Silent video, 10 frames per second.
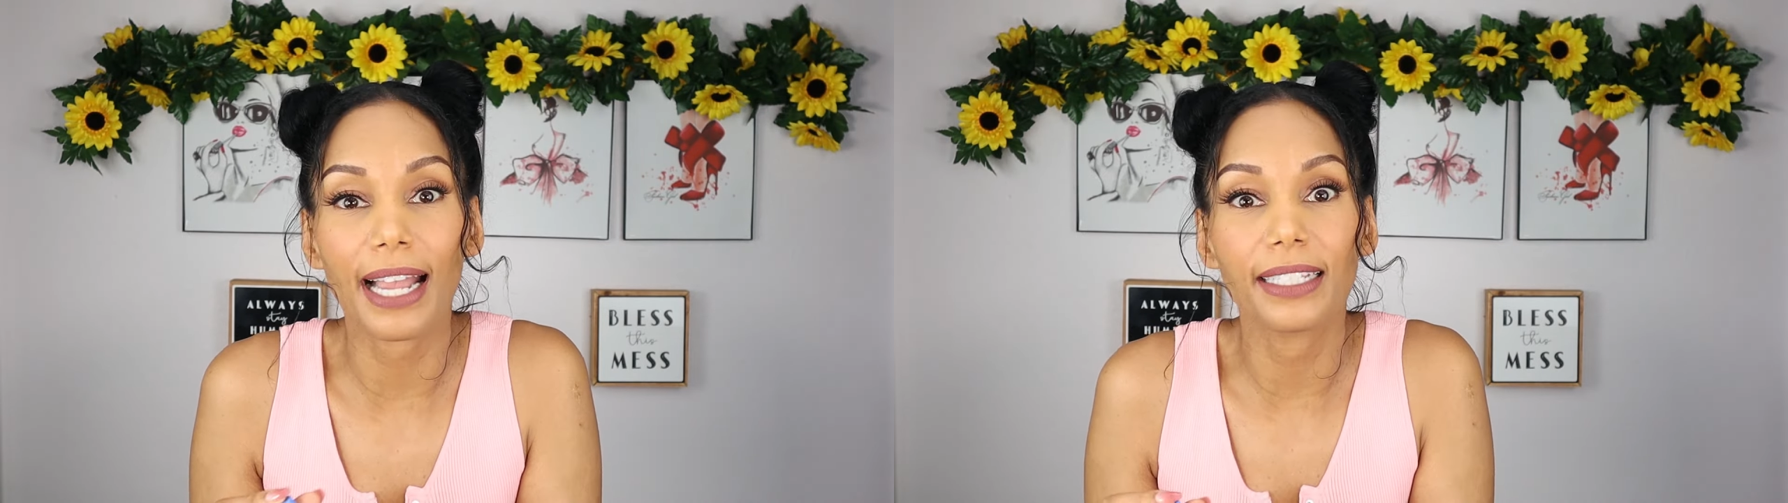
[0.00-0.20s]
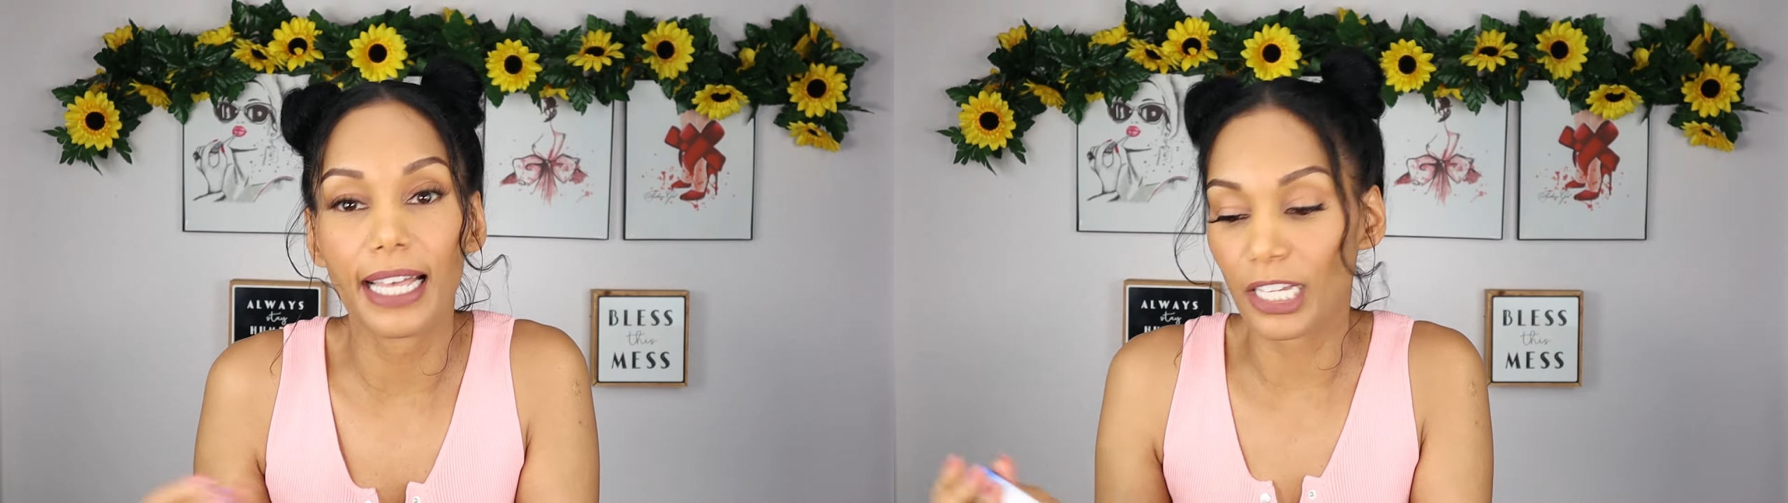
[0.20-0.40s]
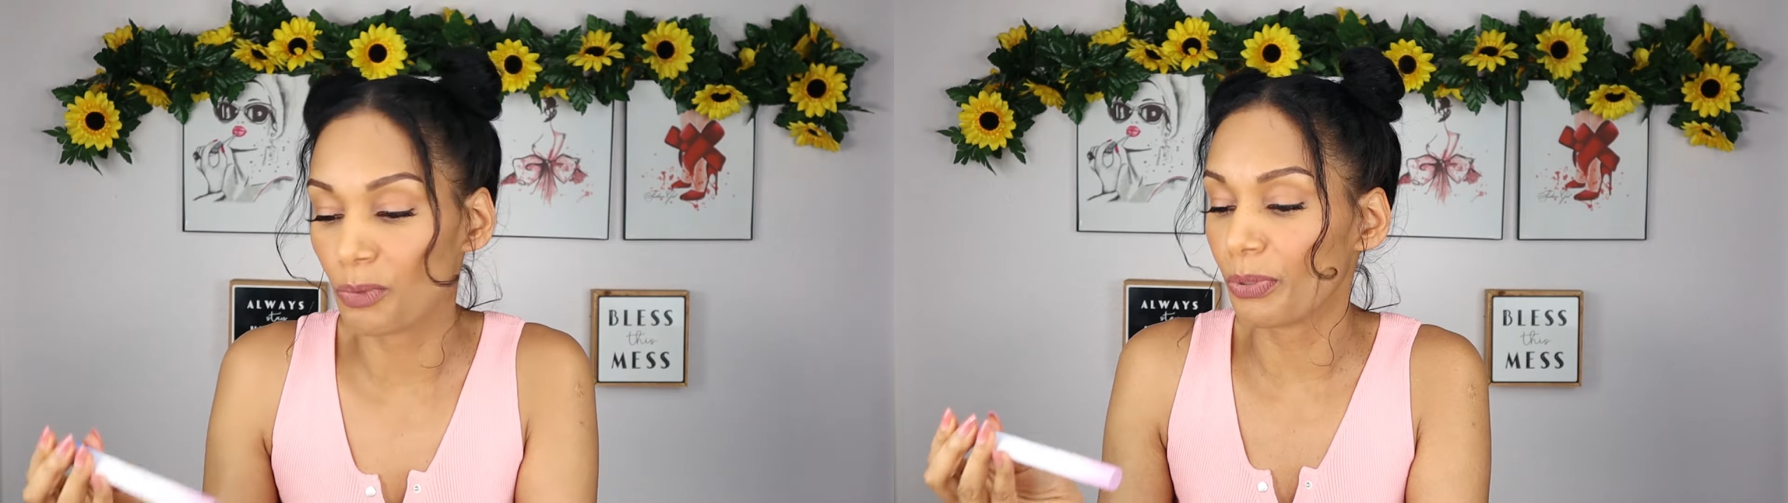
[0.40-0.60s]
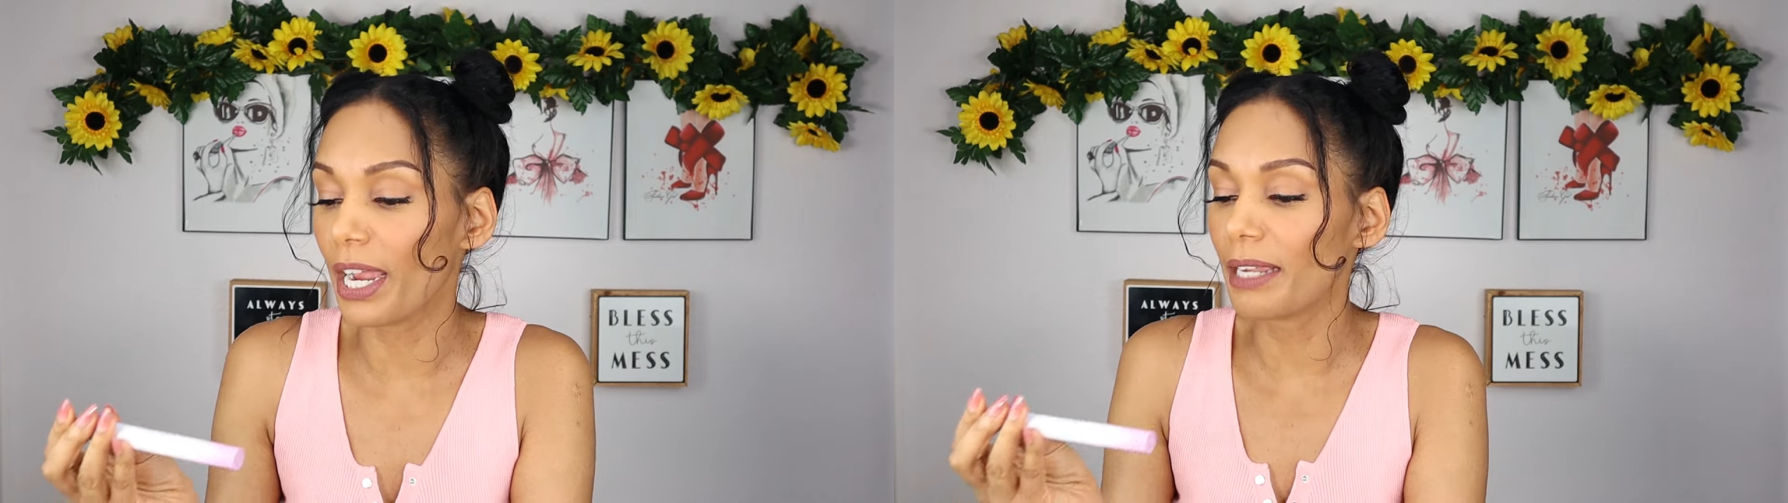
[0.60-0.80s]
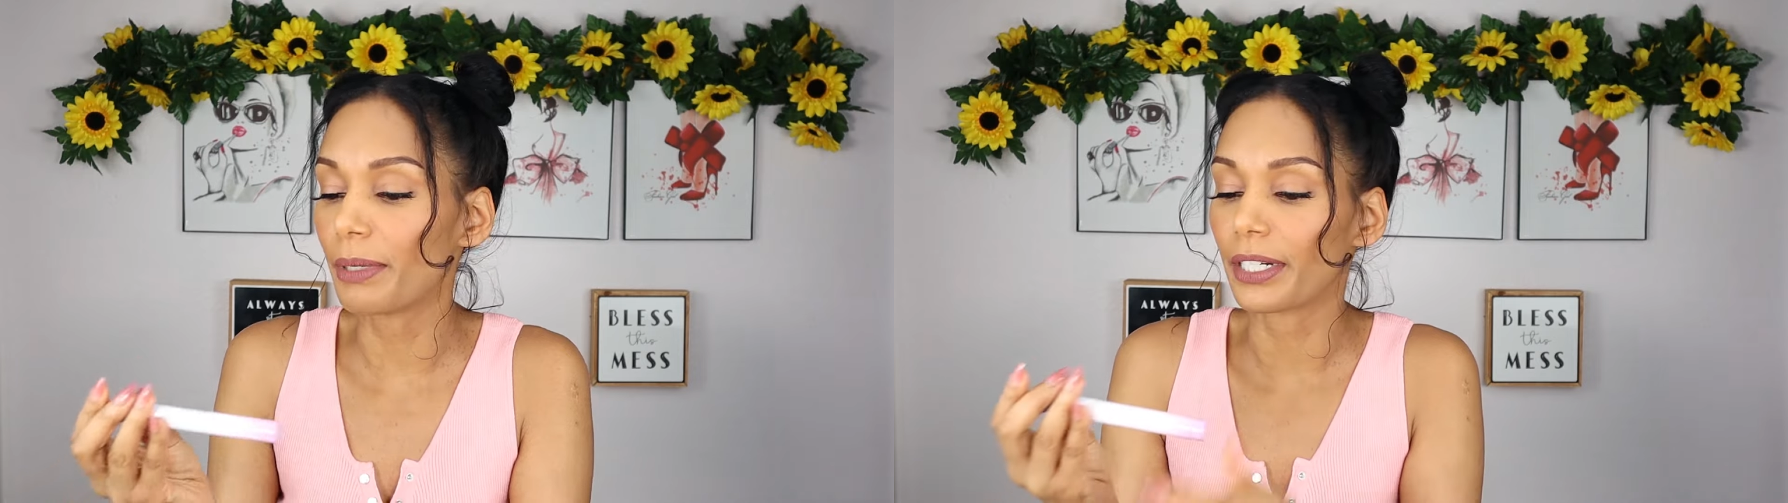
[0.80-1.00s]
eyelash
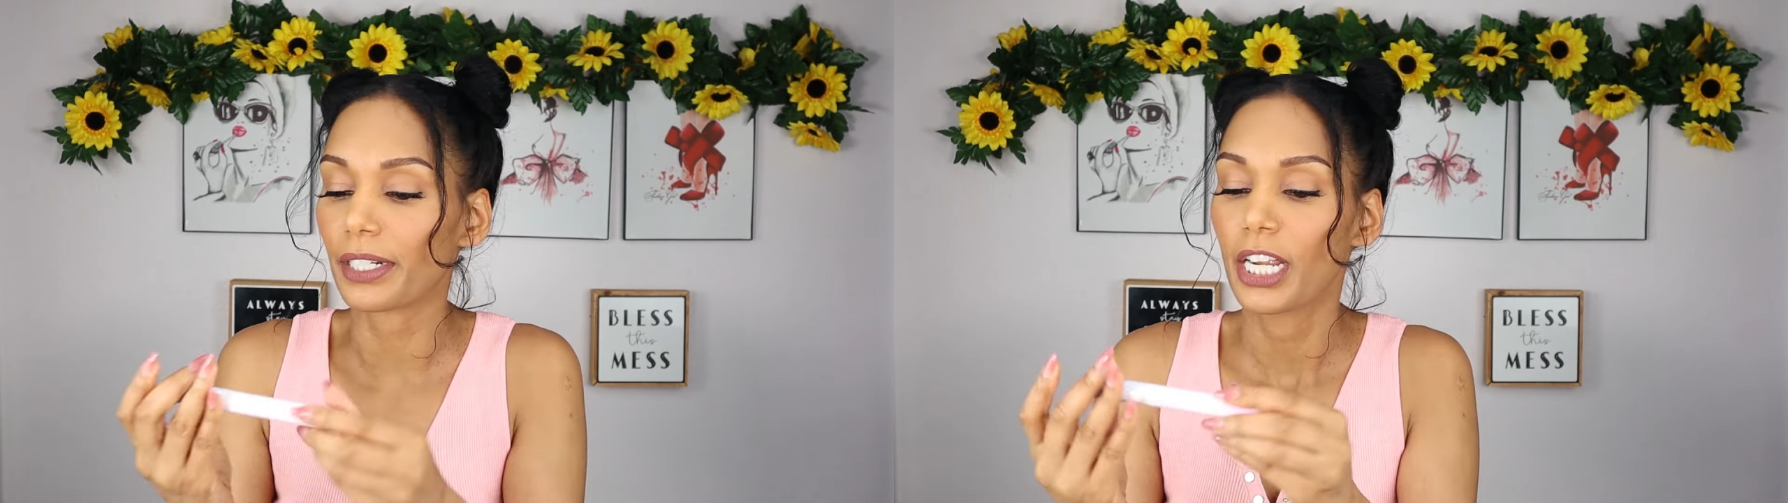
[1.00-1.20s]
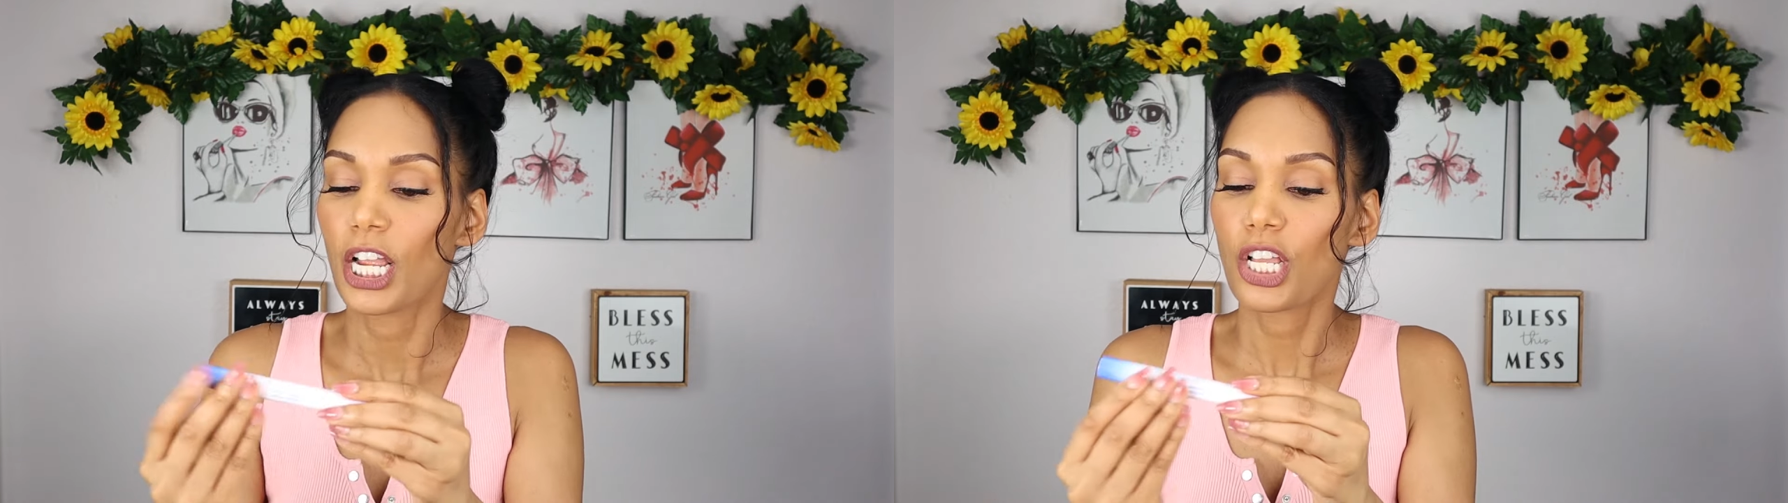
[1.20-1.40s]
primer.